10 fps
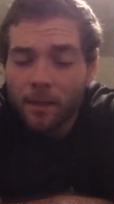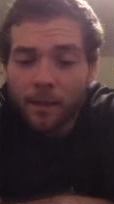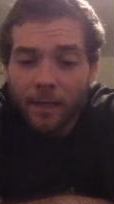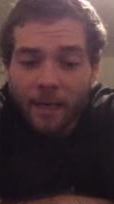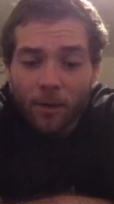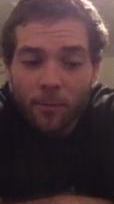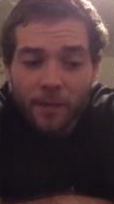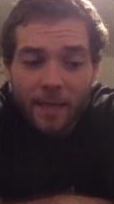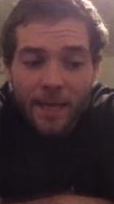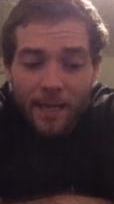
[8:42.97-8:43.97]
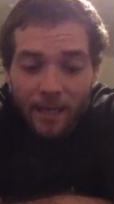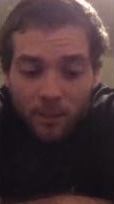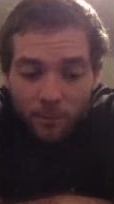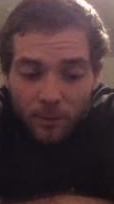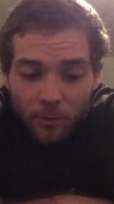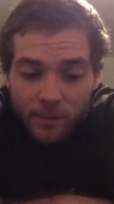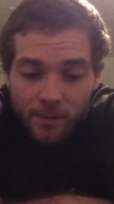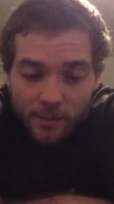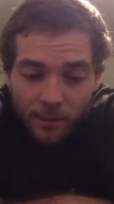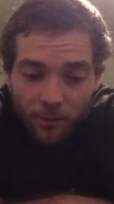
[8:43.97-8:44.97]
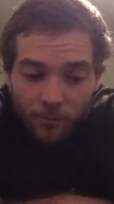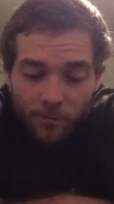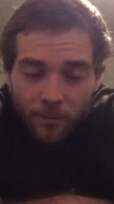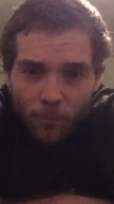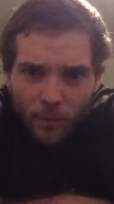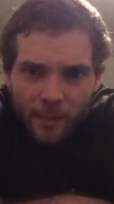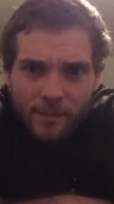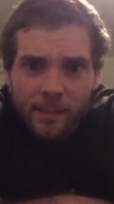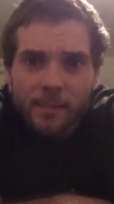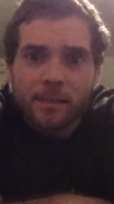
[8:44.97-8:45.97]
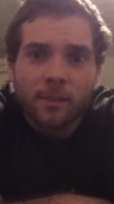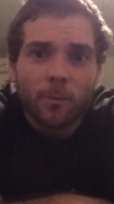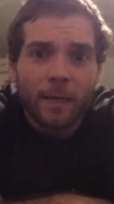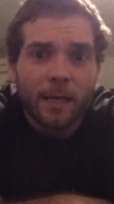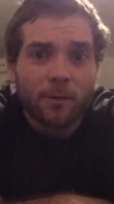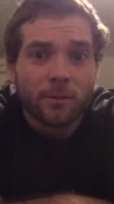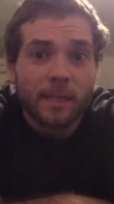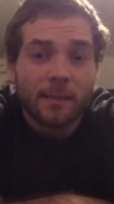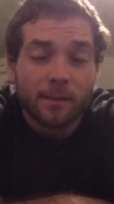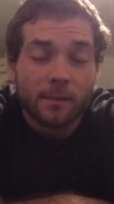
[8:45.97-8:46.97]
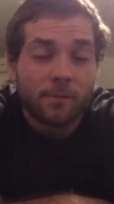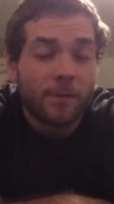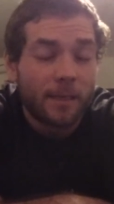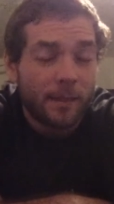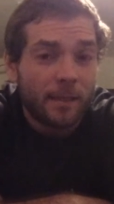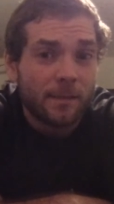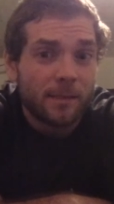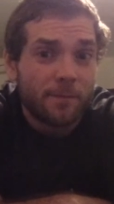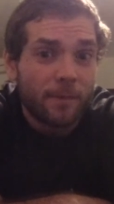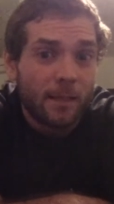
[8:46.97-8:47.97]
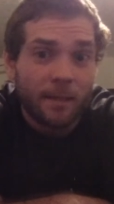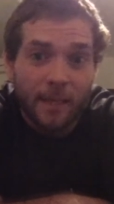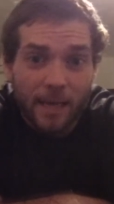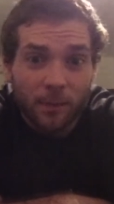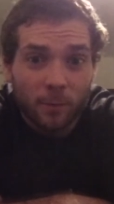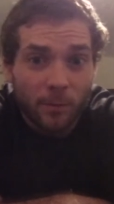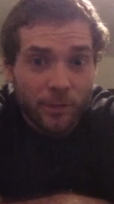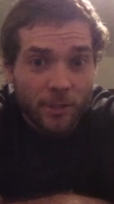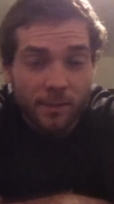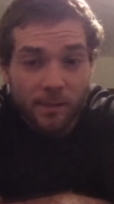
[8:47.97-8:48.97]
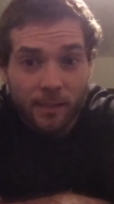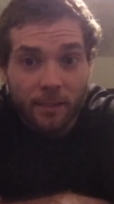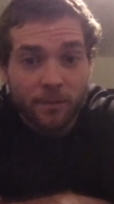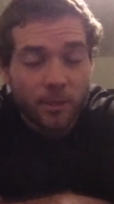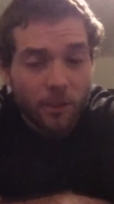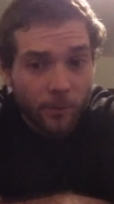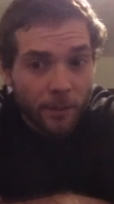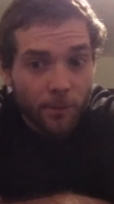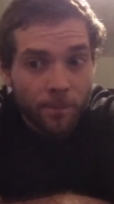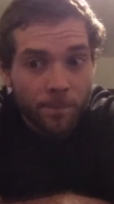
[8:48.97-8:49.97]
Now, the Alamo itself is a single battle that is defending the Alamo Mission in San Antonio.